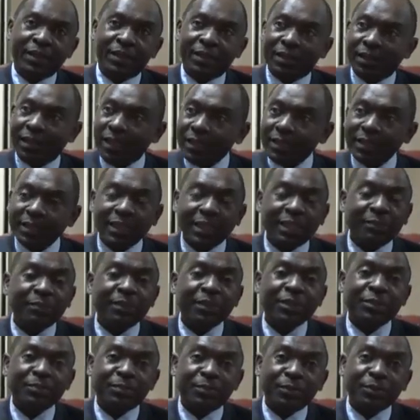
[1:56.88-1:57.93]
The last time
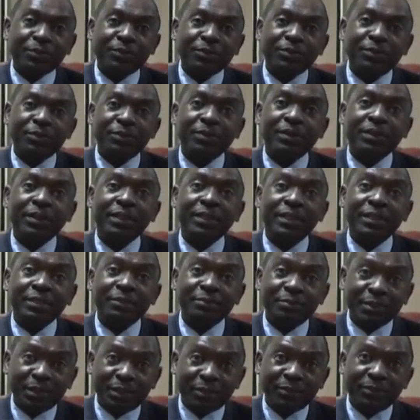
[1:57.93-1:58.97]
I spoke to Dr.
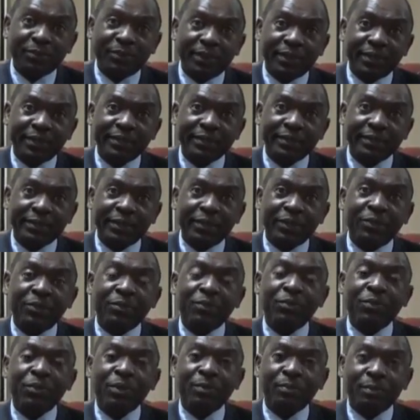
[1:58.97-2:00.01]
Simbiakula, we